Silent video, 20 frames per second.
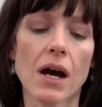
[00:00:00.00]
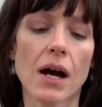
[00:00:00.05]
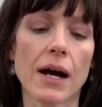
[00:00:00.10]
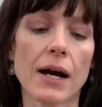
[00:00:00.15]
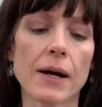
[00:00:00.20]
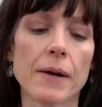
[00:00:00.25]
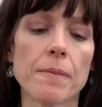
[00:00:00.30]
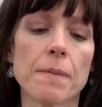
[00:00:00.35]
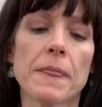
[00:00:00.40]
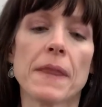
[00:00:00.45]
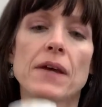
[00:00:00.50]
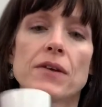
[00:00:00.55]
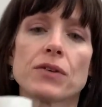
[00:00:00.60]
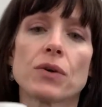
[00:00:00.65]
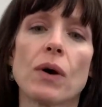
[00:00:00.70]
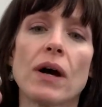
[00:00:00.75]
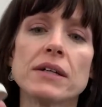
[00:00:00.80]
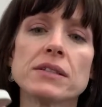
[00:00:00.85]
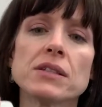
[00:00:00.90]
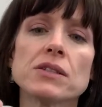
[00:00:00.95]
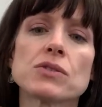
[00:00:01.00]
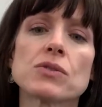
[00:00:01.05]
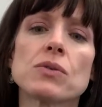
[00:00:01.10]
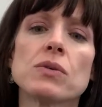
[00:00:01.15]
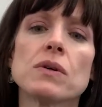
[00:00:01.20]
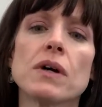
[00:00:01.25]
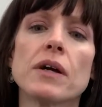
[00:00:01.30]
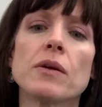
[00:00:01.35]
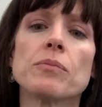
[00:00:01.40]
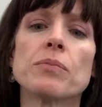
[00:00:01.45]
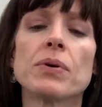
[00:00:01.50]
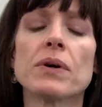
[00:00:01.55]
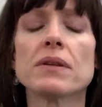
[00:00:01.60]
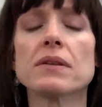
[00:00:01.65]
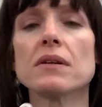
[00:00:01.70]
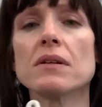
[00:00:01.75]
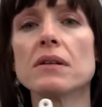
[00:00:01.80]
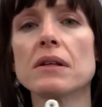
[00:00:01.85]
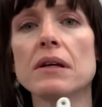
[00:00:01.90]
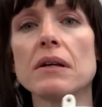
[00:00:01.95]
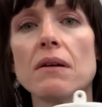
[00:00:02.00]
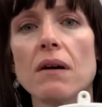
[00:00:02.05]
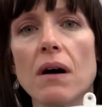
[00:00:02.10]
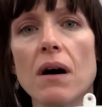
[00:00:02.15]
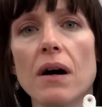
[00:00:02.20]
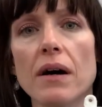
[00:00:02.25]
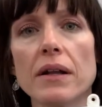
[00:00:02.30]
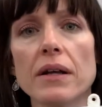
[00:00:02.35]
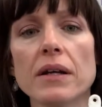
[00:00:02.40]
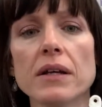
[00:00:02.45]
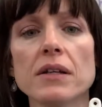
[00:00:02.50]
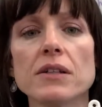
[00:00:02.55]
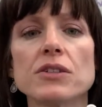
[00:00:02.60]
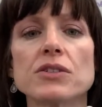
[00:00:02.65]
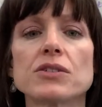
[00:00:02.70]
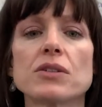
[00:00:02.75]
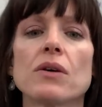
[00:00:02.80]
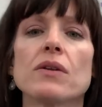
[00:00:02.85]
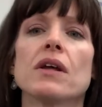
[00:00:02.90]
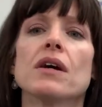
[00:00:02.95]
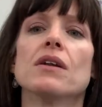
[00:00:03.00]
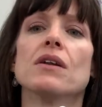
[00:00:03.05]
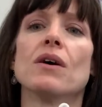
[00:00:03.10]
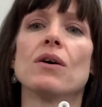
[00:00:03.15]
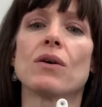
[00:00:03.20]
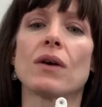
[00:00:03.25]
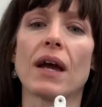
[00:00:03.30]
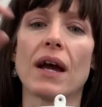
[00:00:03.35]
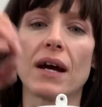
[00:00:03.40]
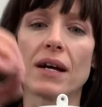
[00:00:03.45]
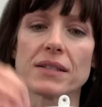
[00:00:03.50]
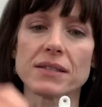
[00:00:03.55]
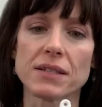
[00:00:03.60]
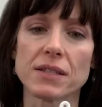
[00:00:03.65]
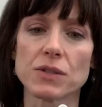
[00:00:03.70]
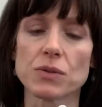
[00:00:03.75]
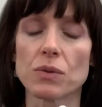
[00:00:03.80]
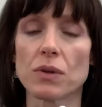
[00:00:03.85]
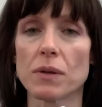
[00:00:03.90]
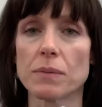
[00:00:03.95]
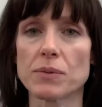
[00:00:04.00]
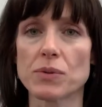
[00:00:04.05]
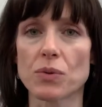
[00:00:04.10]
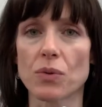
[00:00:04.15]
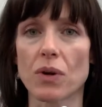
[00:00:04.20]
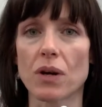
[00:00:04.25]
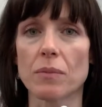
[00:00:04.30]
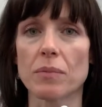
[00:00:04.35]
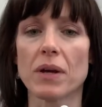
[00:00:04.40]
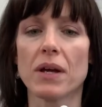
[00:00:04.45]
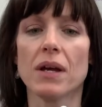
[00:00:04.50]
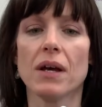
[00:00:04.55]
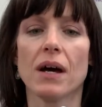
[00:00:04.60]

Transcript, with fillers: Um, so as it's cooling, put the lid on it so that no gases will absorb.